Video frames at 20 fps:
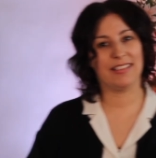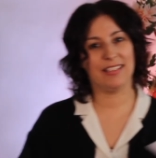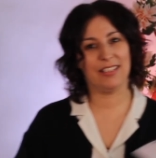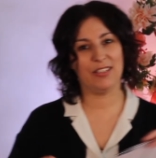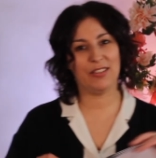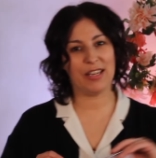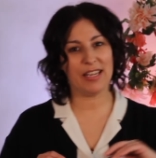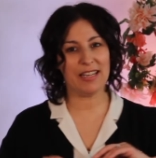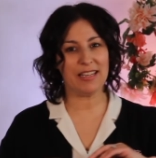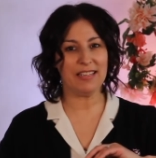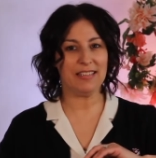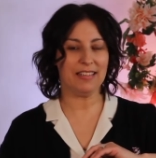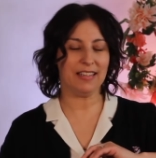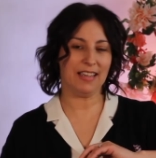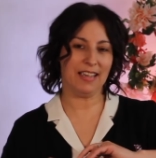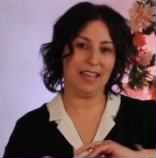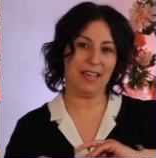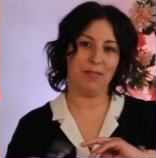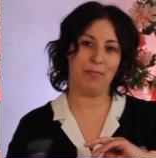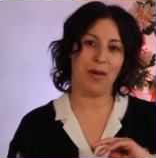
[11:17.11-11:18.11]
you can
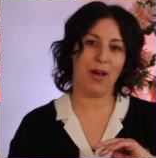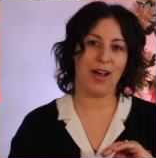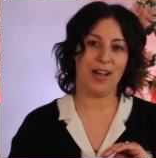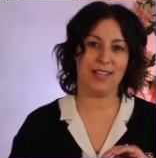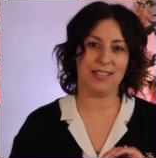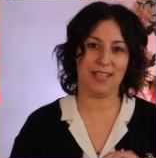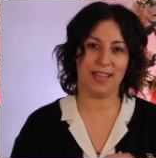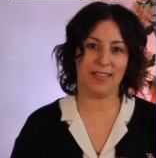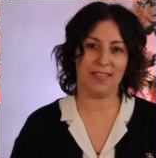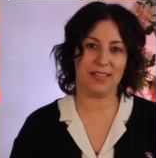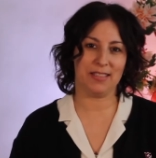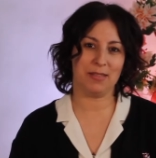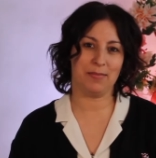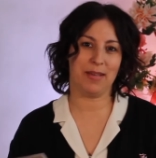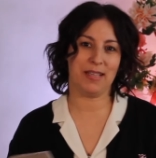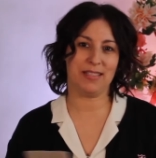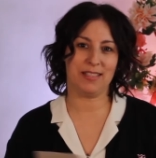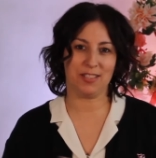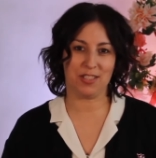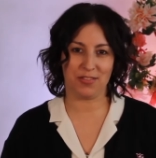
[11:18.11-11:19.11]
hit pause on this
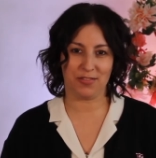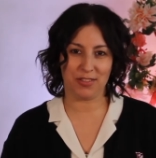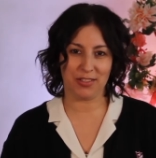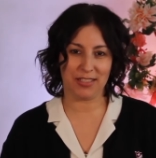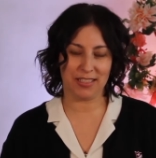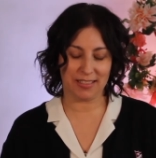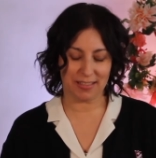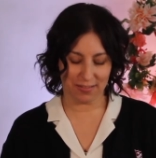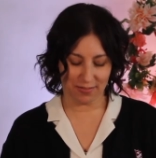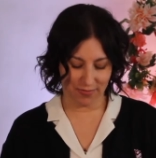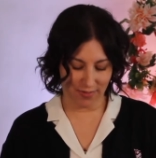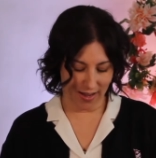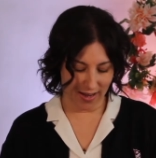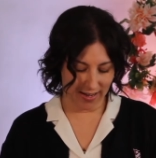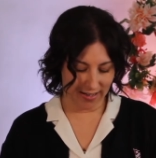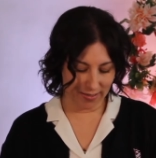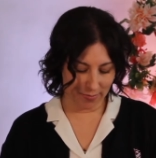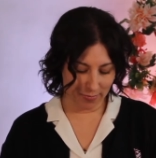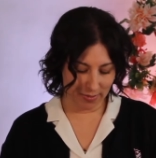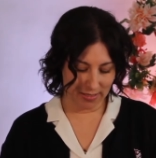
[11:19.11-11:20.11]
message if you need to
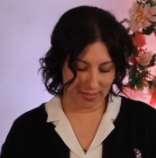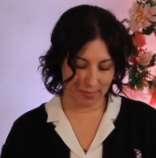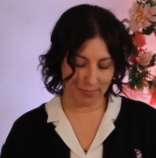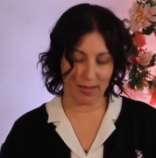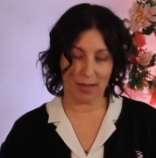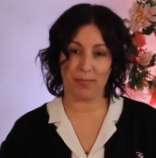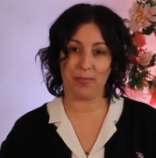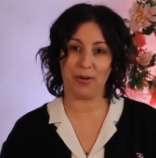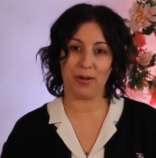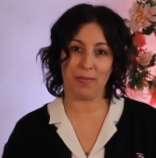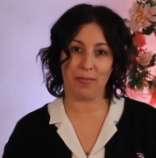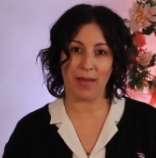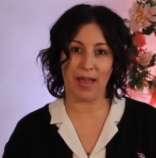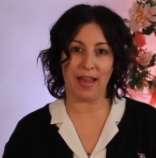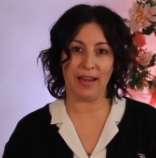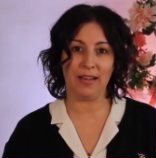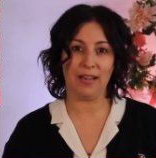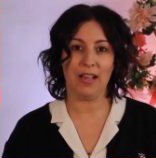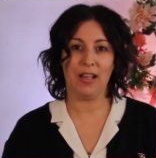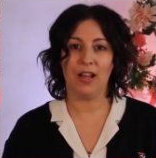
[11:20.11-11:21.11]
find a piece of paper, a
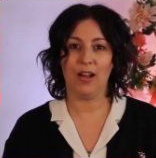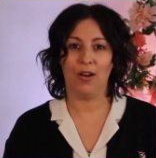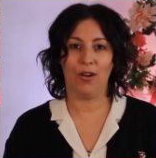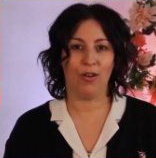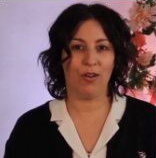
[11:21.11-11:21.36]
pen,